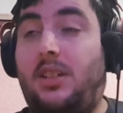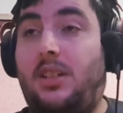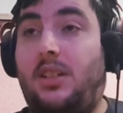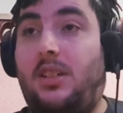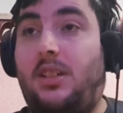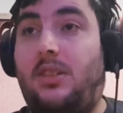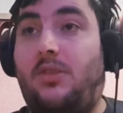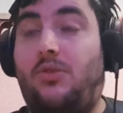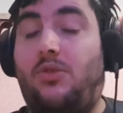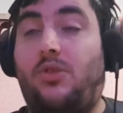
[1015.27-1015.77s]

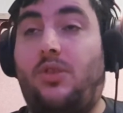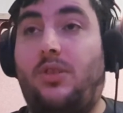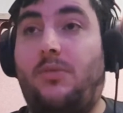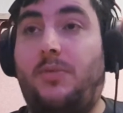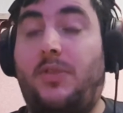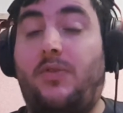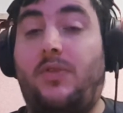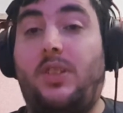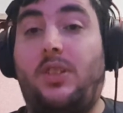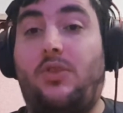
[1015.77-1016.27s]
In
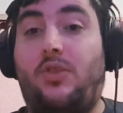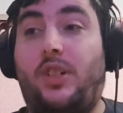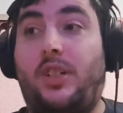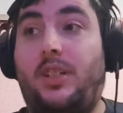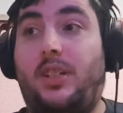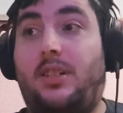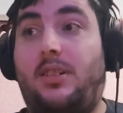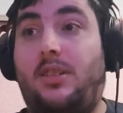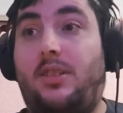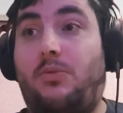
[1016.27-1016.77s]
terms of the
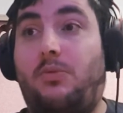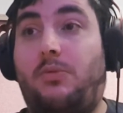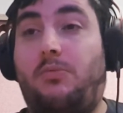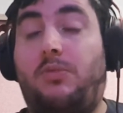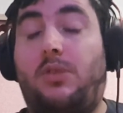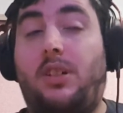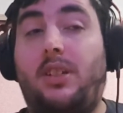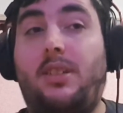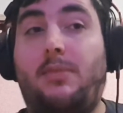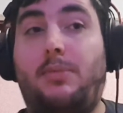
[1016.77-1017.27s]
training arcs, with
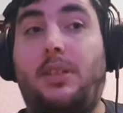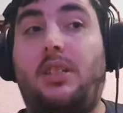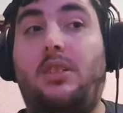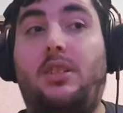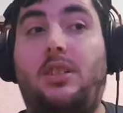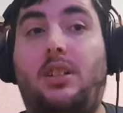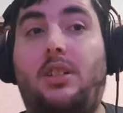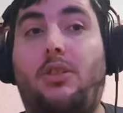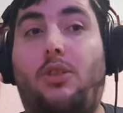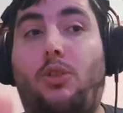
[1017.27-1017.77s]
Weiss being
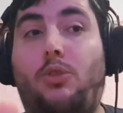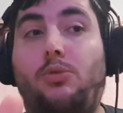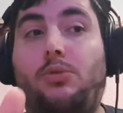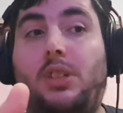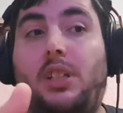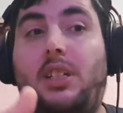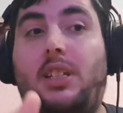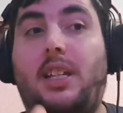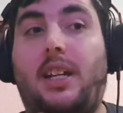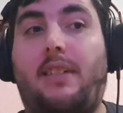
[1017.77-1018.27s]
the
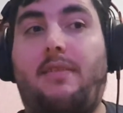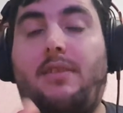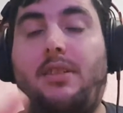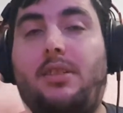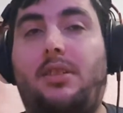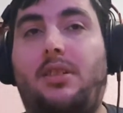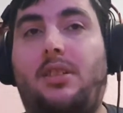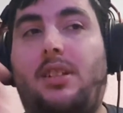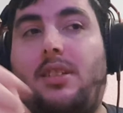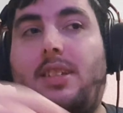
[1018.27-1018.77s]
only
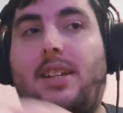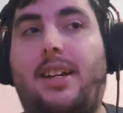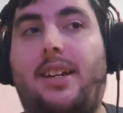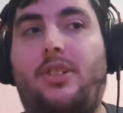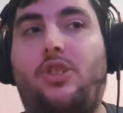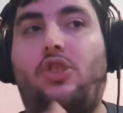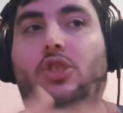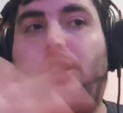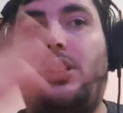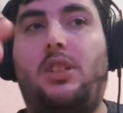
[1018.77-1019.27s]
character that's
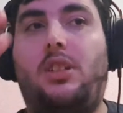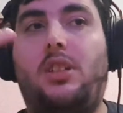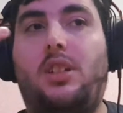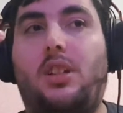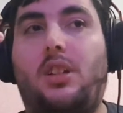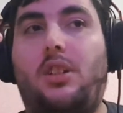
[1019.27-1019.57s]
actually